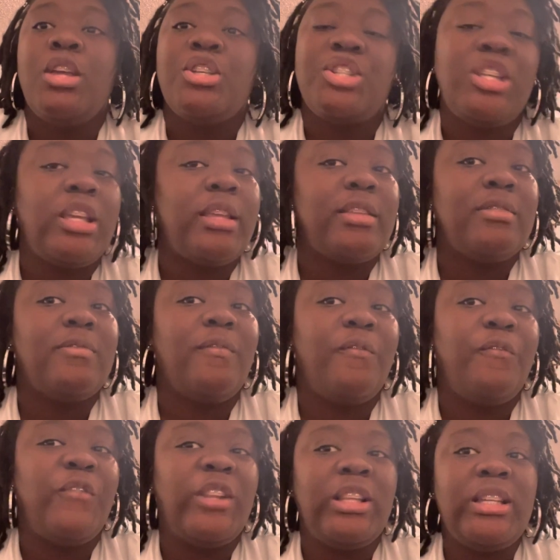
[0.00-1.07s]
she can
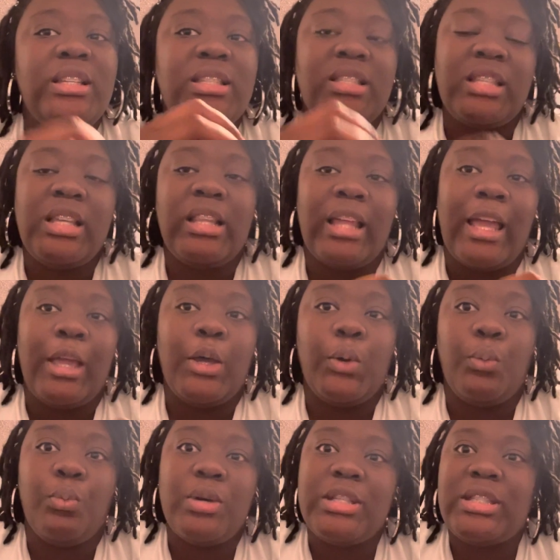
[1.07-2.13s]
fully see like
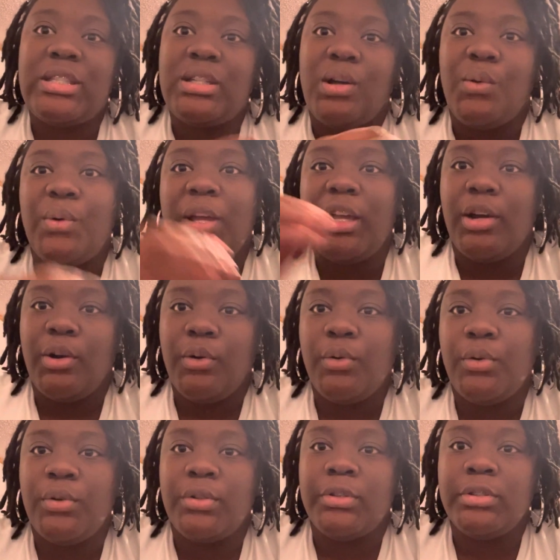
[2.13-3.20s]
what's going
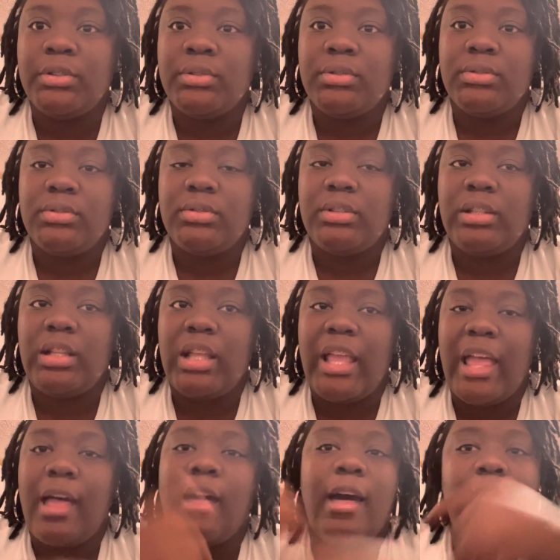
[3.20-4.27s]
on
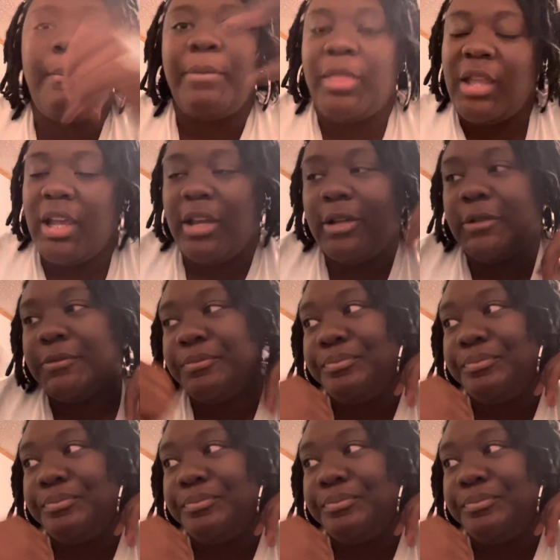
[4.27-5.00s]
up there.